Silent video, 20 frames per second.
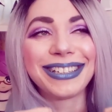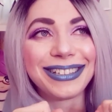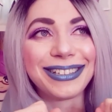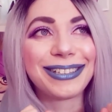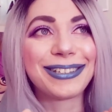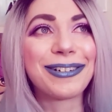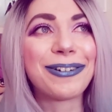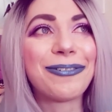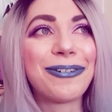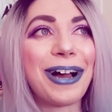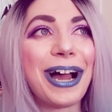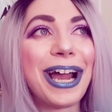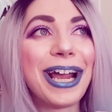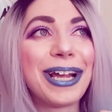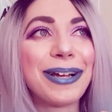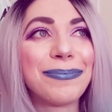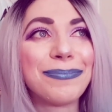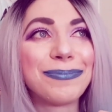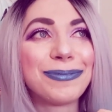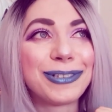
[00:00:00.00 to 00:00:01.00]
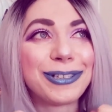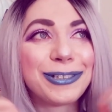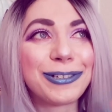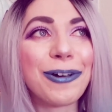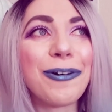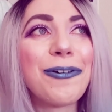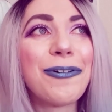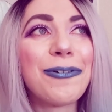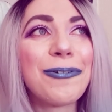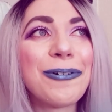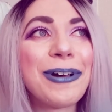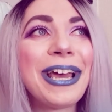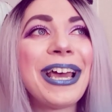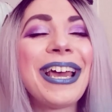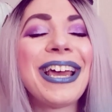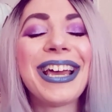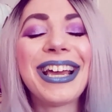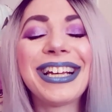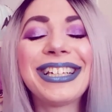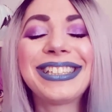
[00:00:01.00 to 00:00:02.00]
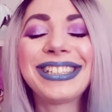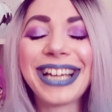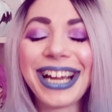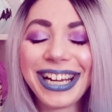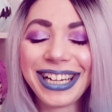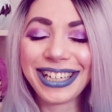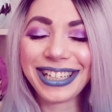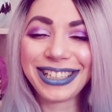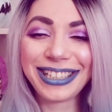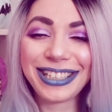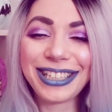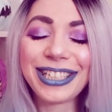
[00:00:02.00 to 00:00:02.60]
So I am so excited